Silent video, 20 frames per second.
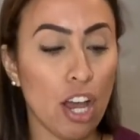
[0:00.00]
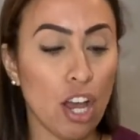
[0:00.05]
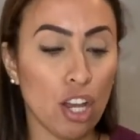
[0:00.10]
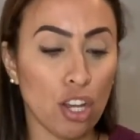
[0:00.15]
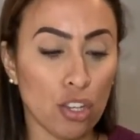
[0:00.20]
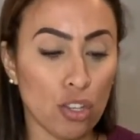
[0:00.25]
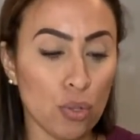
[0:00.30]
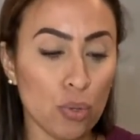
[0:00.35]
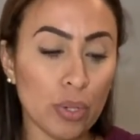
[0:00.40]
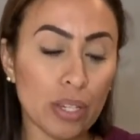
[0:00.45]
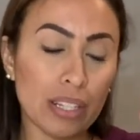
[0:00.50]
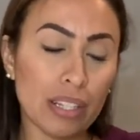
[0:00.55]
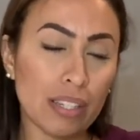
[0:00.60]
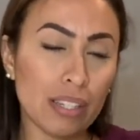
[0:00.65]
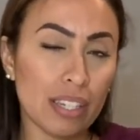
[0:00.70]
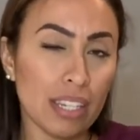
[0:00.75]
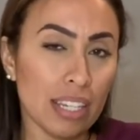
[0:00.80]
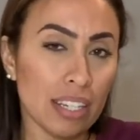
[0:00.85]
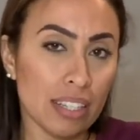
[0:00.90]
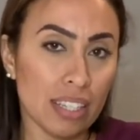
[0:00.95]
you could
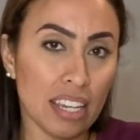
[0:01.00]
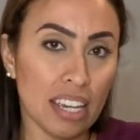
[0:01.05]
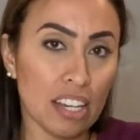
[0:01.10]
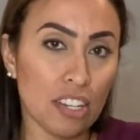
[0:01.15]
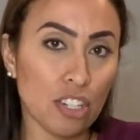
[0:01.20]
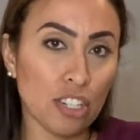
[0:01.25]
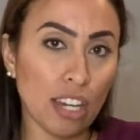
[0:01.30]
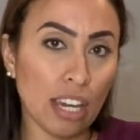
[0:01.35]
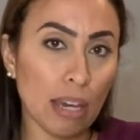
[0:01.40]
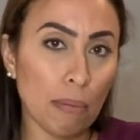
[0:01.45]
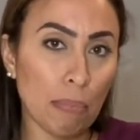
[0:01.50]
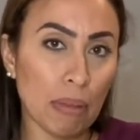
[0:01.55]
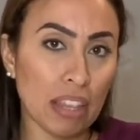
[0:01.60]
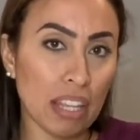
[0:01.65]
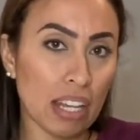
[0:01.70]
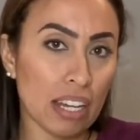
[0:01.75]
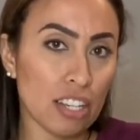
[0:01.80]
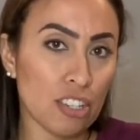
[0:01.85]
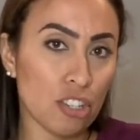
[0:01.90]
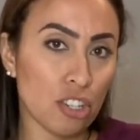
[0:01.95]
see it take shape, and then
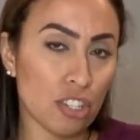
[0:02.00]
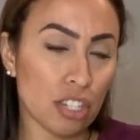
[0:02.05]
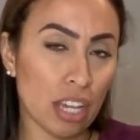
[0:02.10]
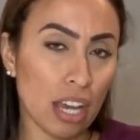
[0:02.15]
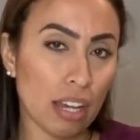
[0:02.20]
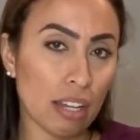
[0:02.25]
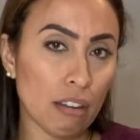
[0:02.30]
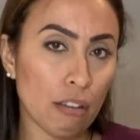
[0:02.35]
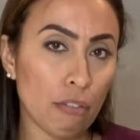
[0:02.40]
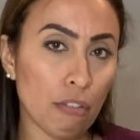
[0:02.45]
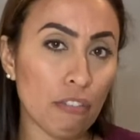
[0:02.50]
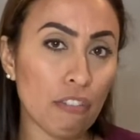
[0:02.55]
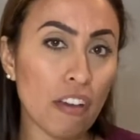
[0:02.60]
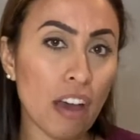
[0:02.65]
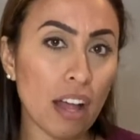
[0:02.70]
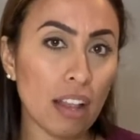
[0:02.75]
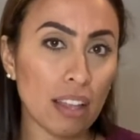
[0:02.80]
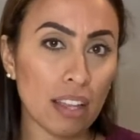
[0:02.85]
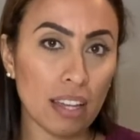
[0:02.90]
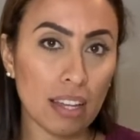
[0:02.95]
it just kind of
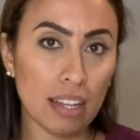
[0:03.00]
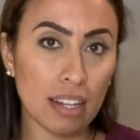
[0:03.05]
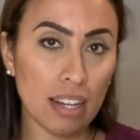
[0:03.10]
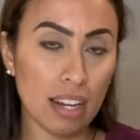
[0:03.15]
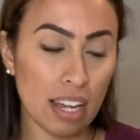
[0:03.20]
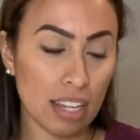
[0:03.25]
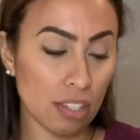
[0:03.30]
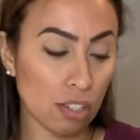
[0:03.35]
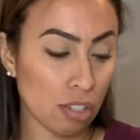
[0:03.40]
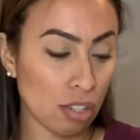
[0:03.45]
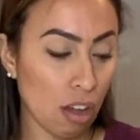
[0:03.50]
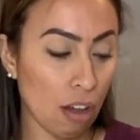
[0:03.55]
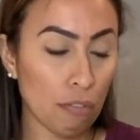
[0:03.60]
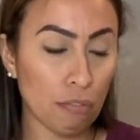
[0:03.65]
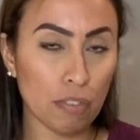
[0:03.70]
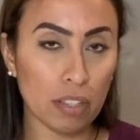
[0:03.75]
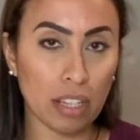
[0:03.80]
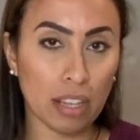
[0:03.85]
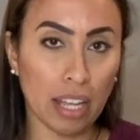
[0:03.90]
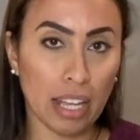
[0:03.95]
fell in and
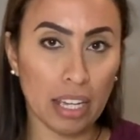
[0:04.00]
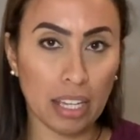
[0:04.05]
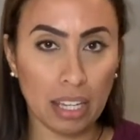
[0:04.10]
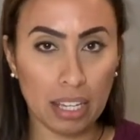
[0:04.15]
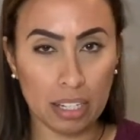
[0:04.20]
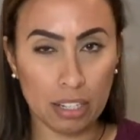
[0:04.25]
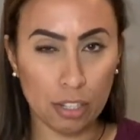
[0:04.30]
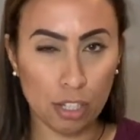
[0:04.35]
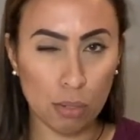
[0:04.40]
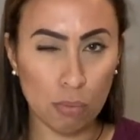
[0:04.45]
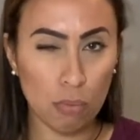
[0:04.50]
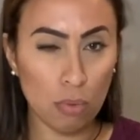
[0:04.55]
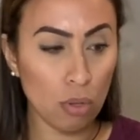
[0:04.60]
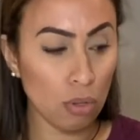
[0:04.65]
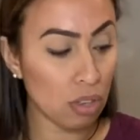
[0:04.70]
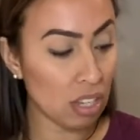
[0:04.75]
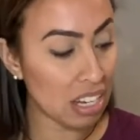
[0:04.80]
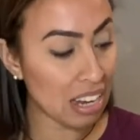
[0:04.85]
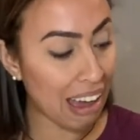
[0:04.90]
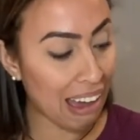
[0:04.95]
softly like kind of
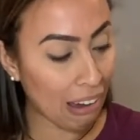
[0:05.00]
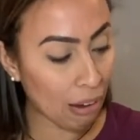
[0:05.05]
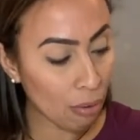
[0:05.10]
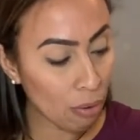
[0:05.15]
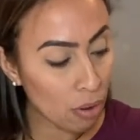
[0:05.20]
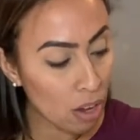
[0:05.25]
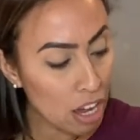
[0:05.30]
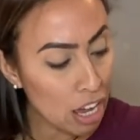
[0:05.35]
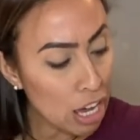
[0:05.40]
smoothened out.